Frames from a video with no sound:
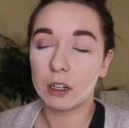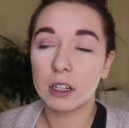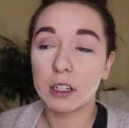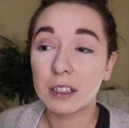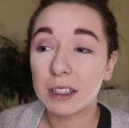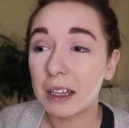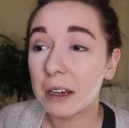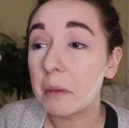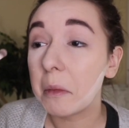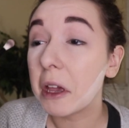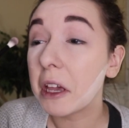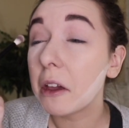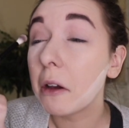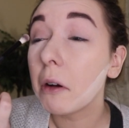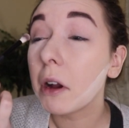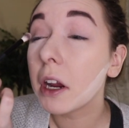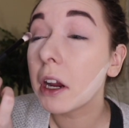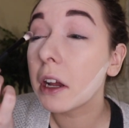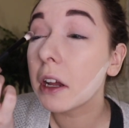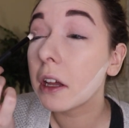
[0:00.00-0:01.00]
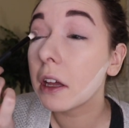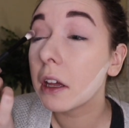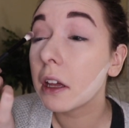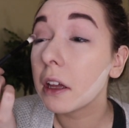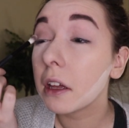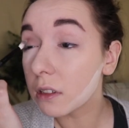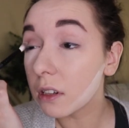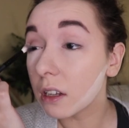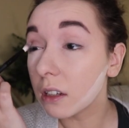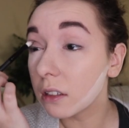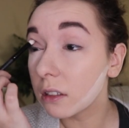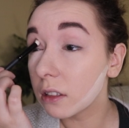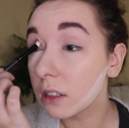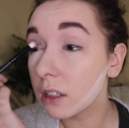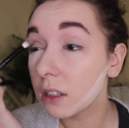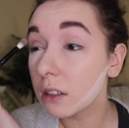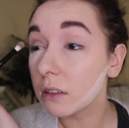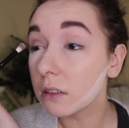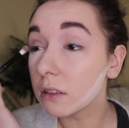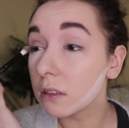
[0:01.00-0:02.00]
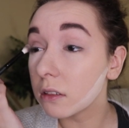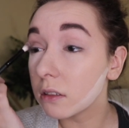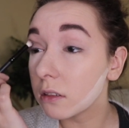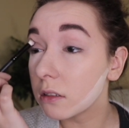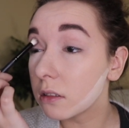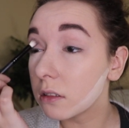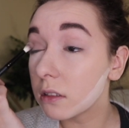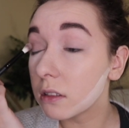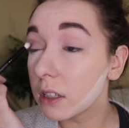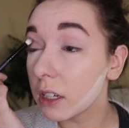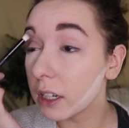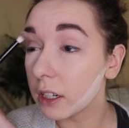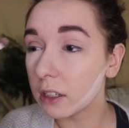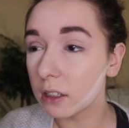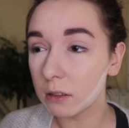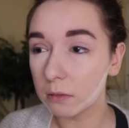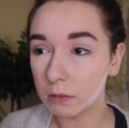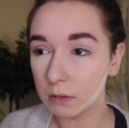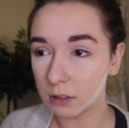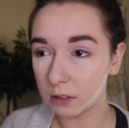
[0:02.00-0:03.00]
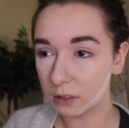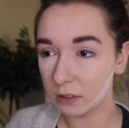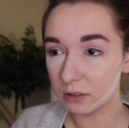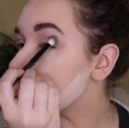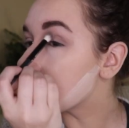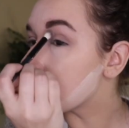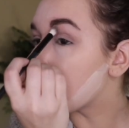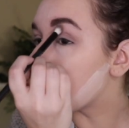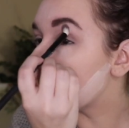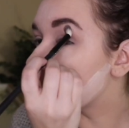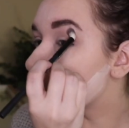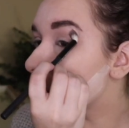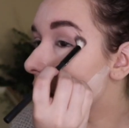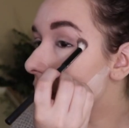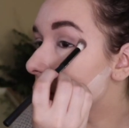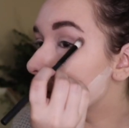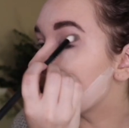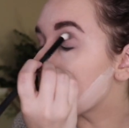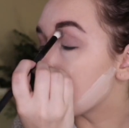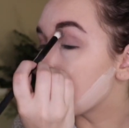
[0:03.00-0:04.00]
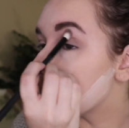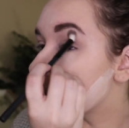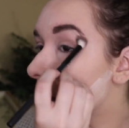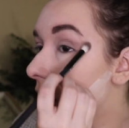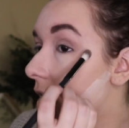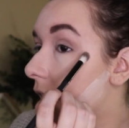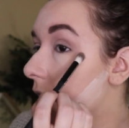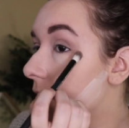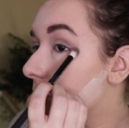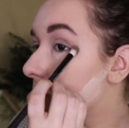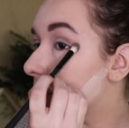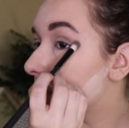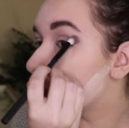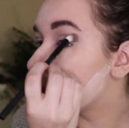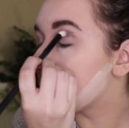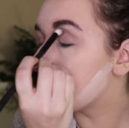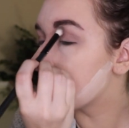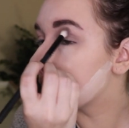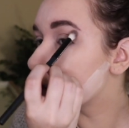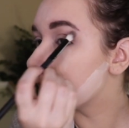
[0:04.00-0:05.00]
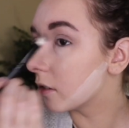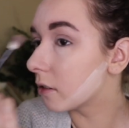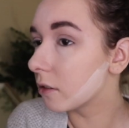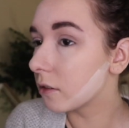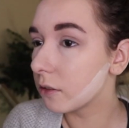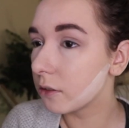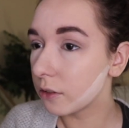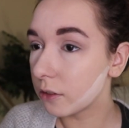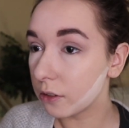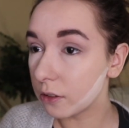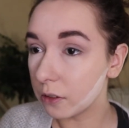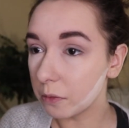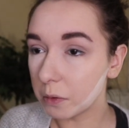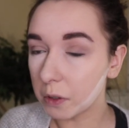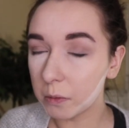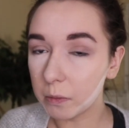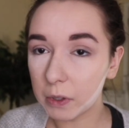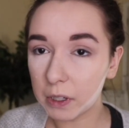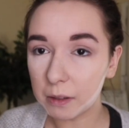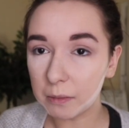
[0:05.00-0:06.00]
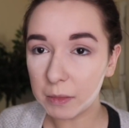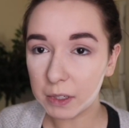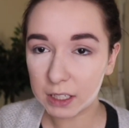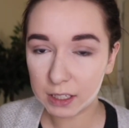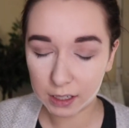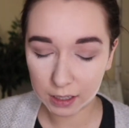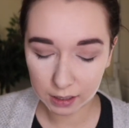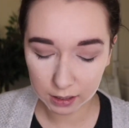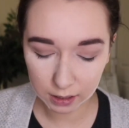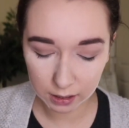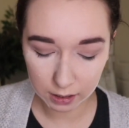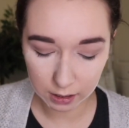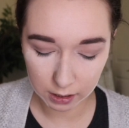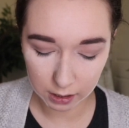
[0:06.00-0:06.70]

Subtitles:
we're just gonna make it work. It's not looking terrible. This eyeshadow is like not super pigmented